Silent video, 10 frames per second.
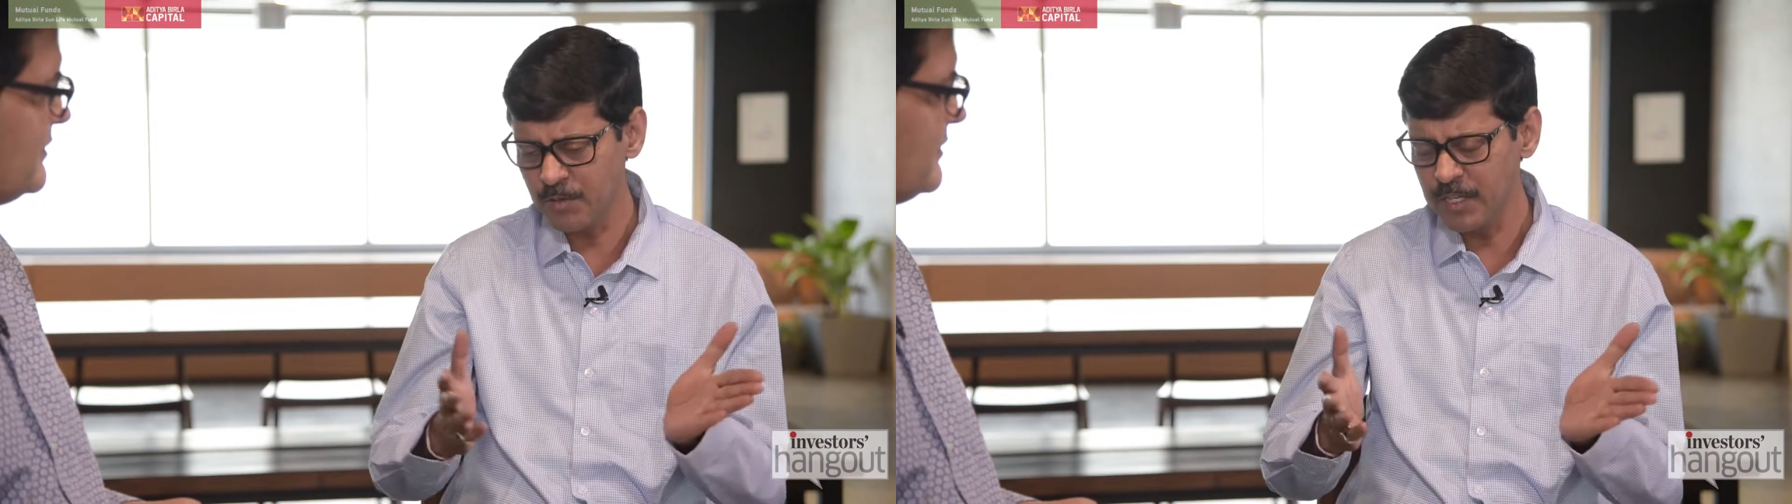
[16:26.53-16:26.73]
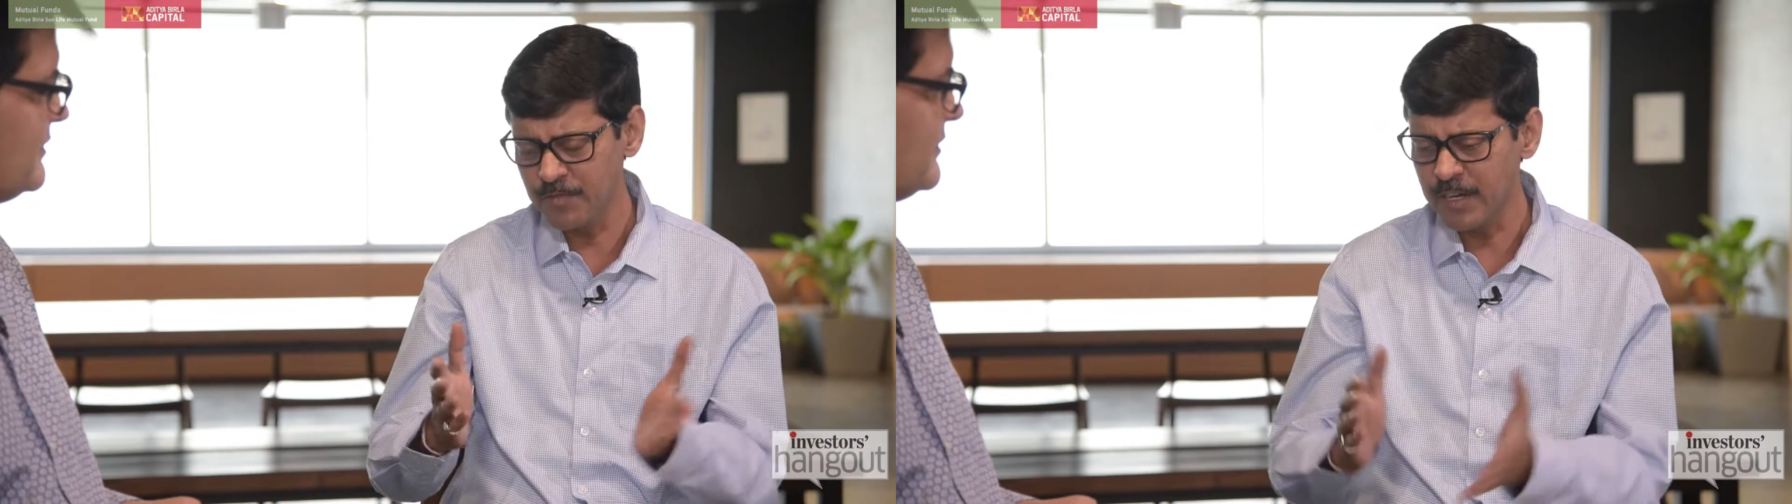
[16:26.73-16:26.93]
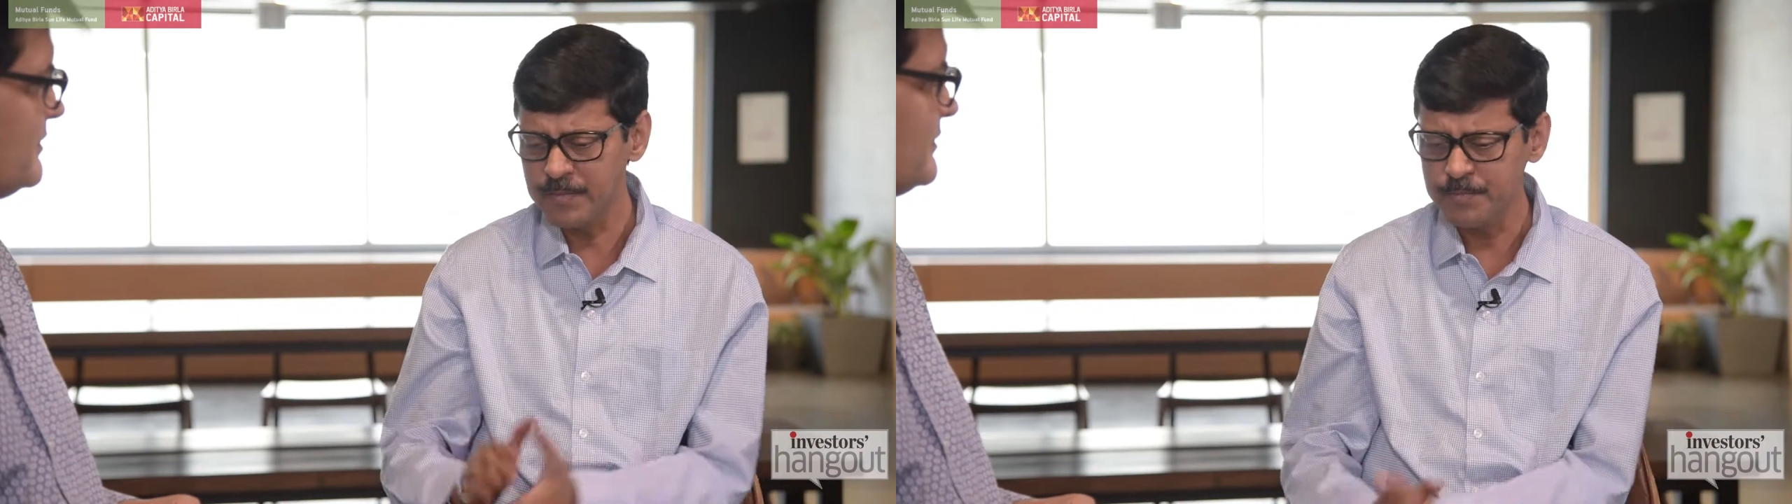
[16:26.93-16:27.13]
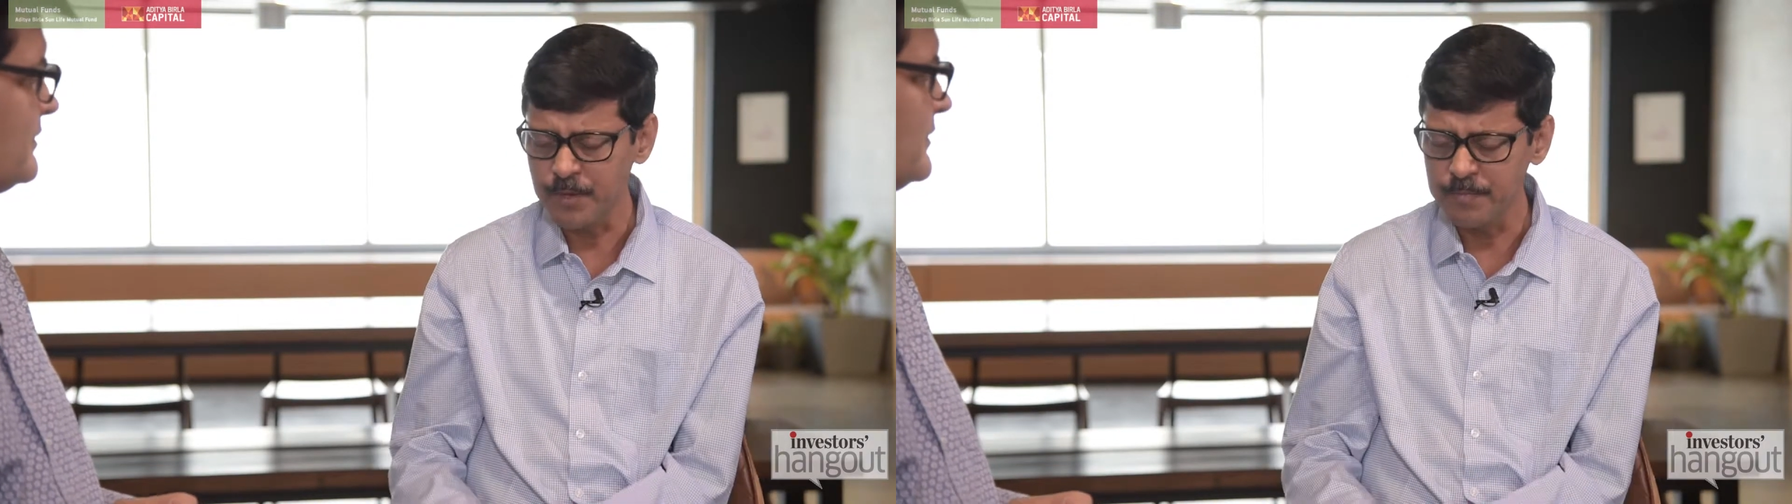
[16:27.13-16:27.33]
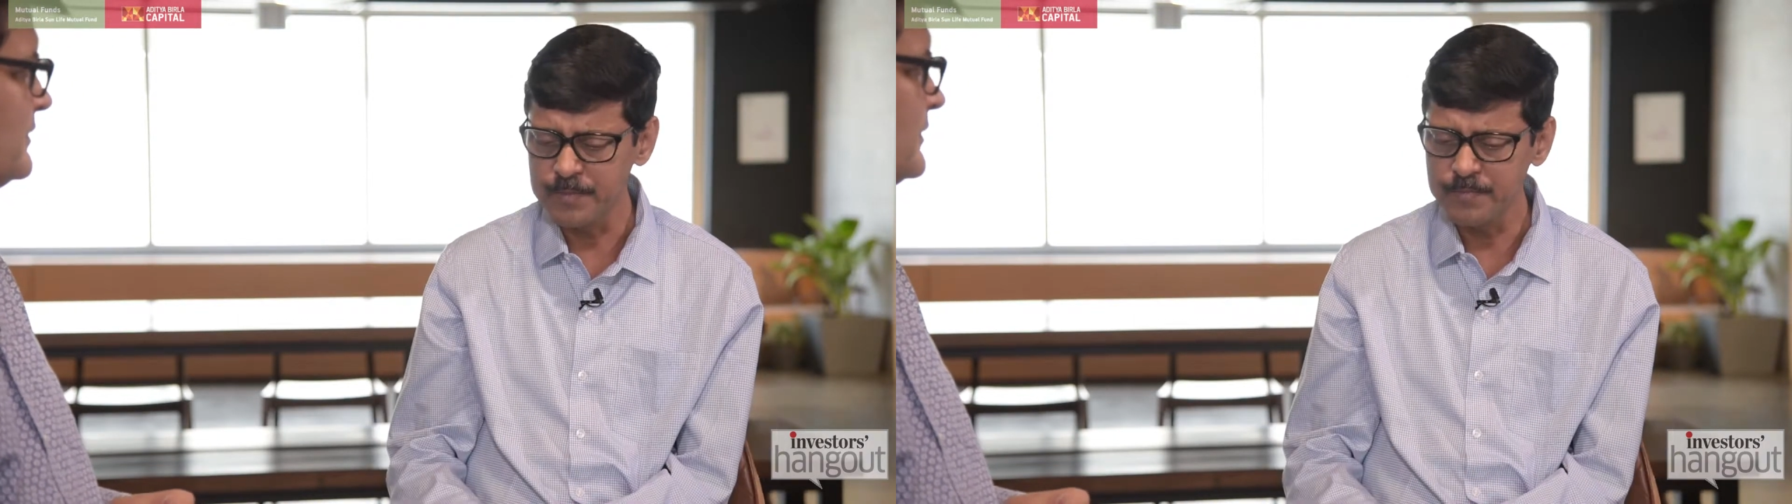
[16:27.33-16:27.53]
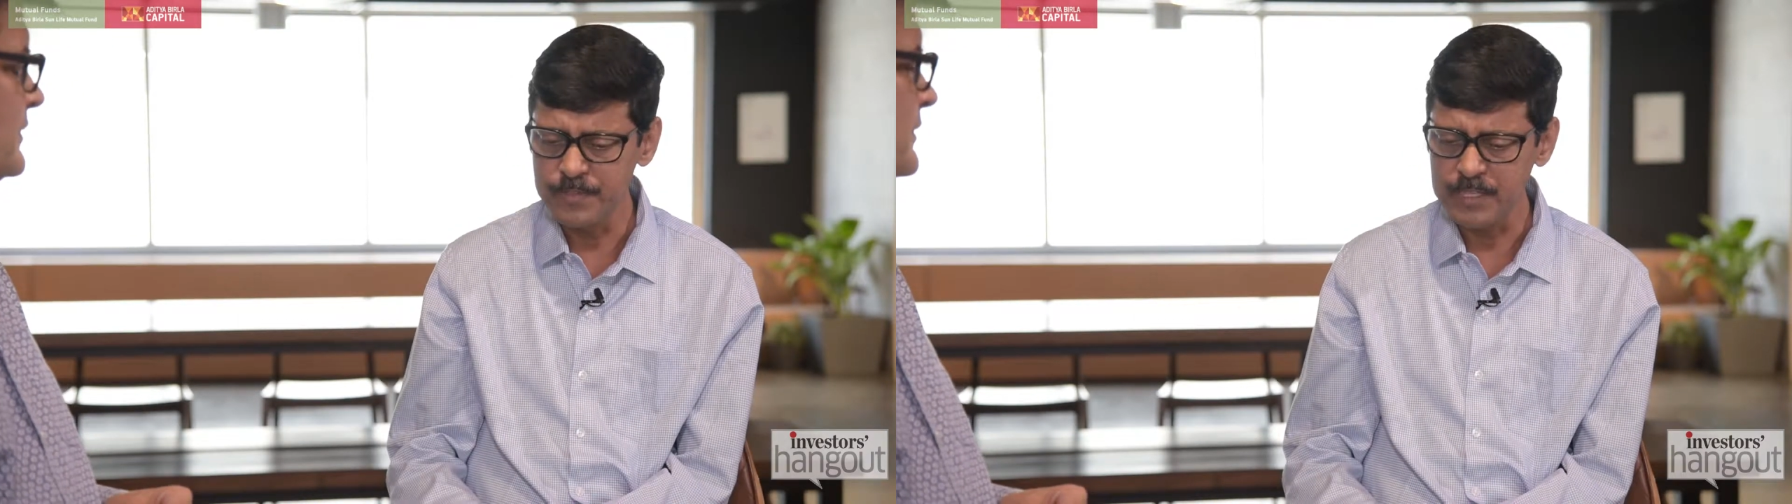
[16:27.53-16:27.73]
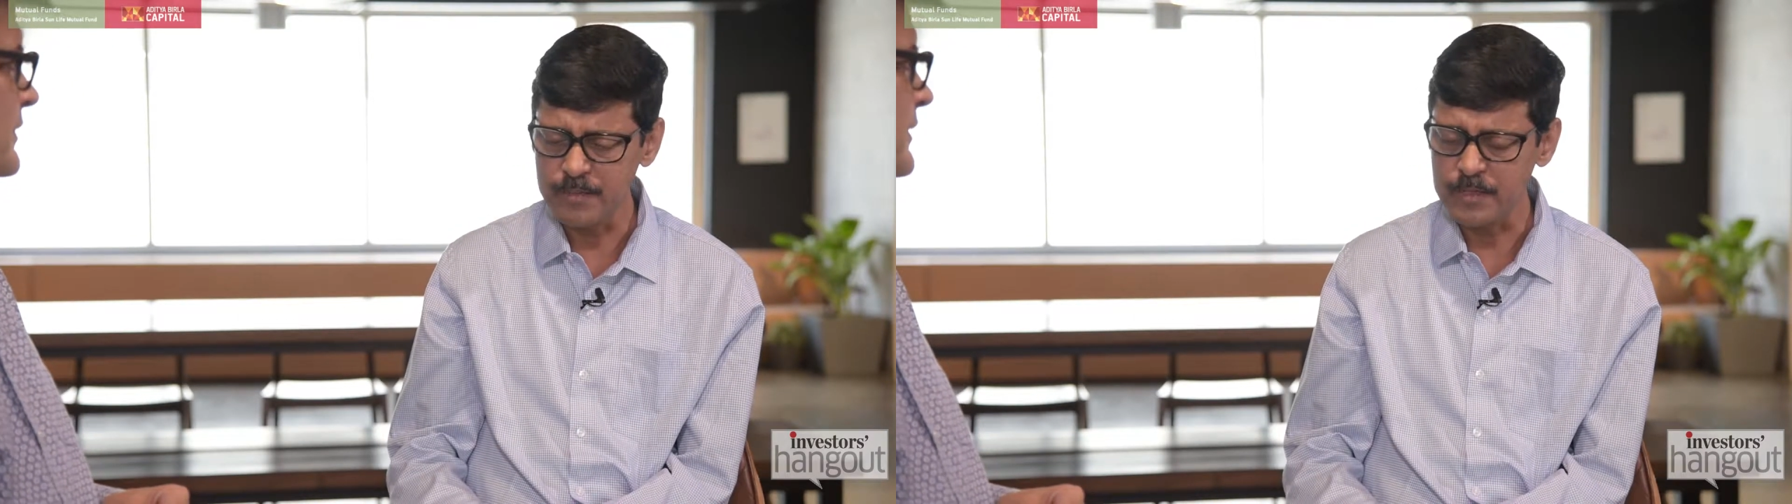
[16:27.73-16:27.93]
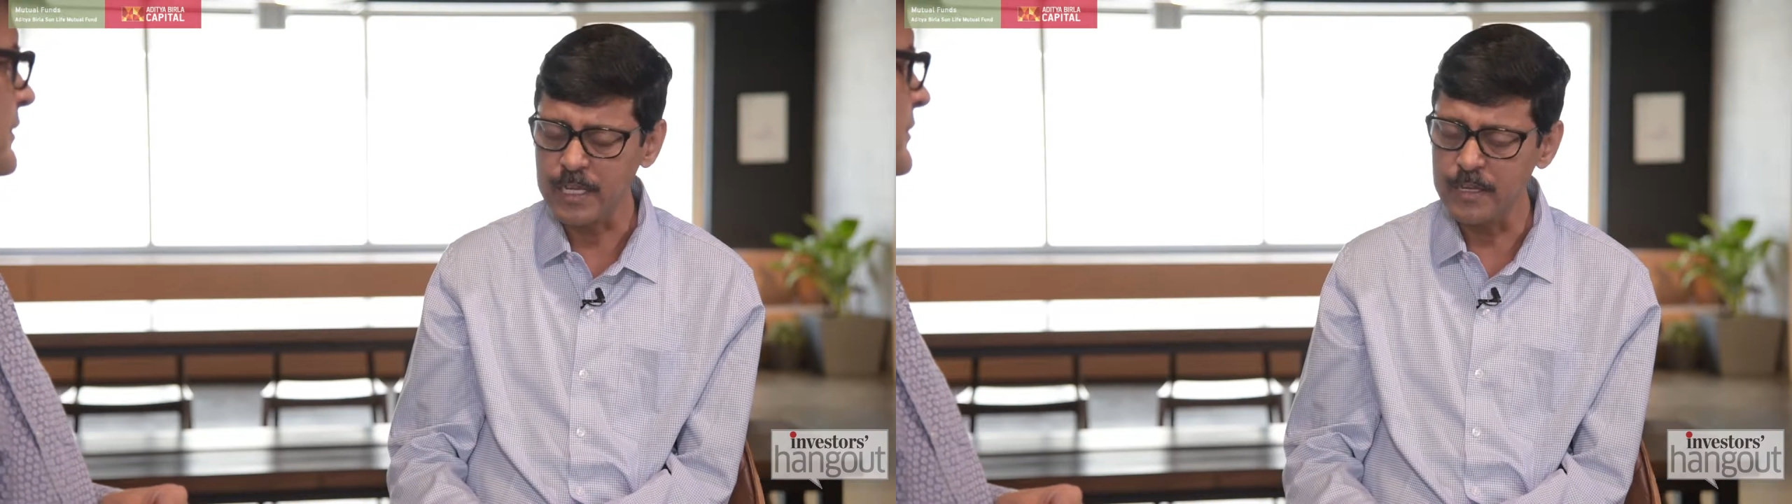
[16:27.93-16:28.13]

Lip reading: only one problem with